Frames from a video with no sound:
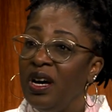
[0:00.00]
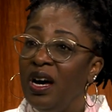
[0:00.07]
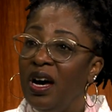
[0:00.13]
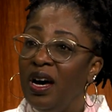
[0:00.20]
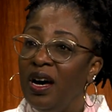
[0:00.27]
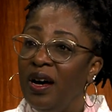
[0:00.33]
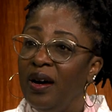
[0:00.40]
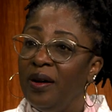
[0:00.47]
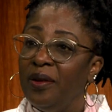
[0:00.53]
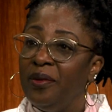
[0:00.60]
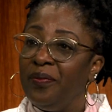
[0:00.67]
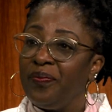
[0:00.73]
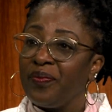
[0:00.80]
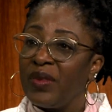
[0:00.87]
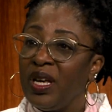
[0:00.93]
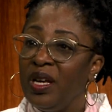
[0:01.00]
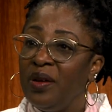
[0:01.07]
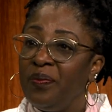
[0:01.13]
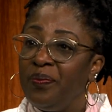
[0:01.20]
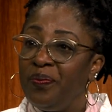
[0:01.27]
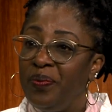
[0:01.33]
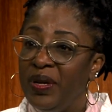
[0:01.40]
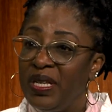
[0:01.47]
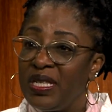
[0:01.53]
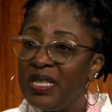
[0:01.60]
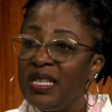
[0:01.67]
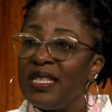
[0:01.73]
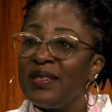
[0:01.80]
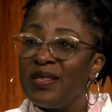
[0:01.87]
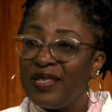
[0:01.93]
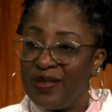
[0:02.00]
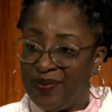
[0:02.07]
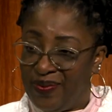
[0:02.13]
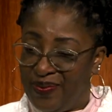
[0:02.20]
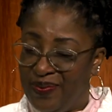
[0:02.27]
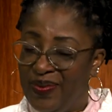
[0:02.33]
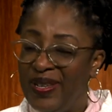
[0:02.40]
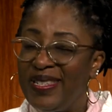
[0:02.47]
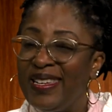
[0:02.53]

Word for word: um, various small business, business owners.